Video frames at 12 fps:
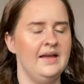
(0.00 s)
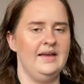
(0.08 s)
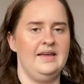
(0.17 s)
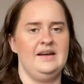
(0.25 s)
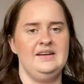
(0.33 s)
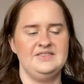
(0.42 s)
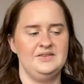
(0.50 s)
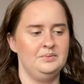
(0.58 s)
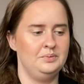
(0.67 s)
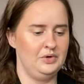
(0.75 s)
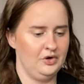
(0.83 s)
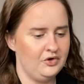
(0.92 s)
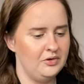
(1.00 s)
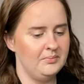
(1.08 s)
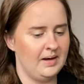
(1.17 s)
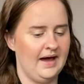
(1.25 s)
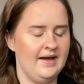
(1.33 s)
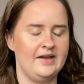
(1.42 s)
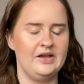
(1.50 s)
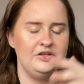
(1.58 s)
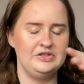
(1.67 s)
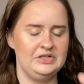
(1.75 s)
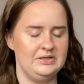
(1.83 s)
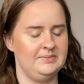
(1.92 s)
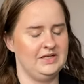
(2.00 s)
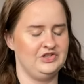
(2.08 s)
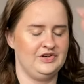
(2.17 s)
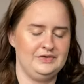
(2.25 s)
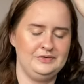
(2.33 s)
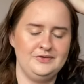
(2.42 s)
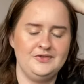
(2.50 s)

Hey guys, welcome back to my channel.